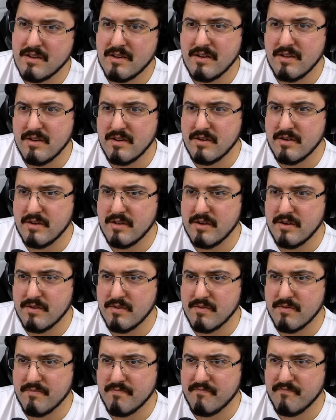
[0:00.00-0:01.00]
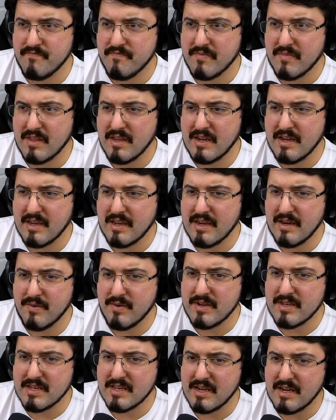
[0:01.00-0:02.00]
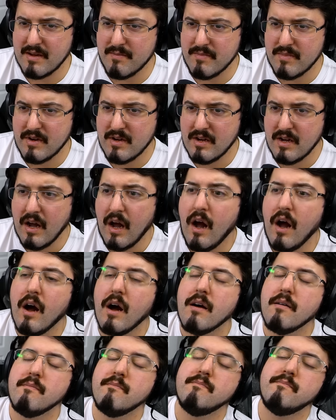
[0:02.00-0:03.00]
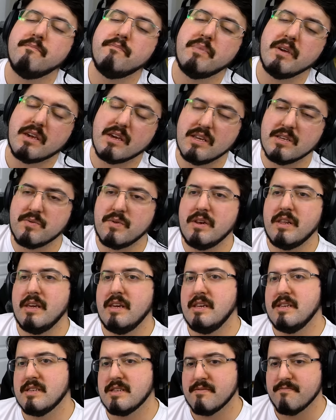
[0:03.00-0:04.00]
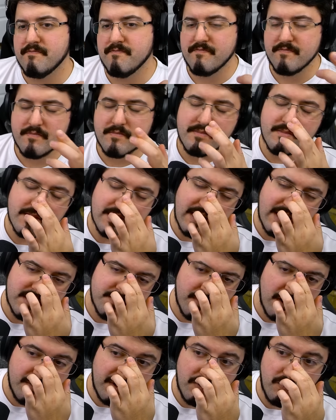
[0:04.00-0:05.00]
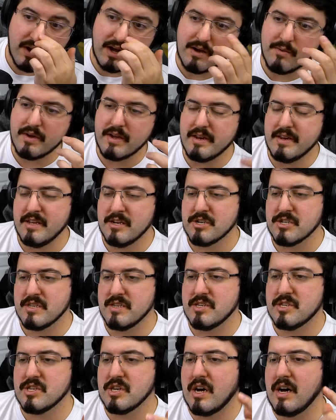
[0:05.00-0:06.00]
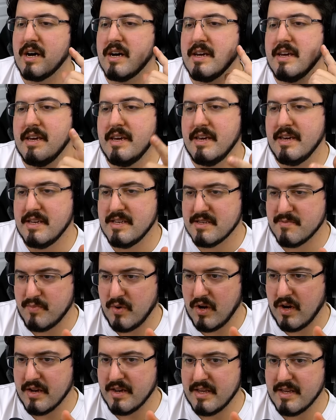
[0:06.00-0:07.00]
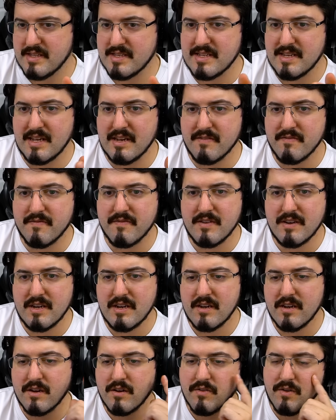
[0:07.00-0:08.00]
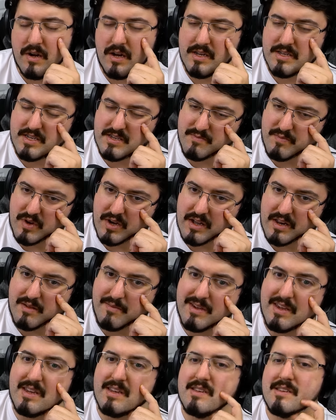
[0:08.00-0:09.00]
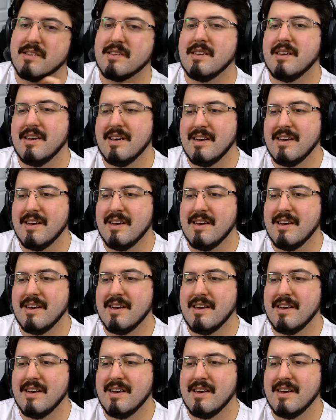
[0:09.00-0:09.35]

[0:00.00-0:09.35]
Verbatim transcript: No, I can't waste time. Because when he's. That's probably why we initially saw his body instead of Cross's body because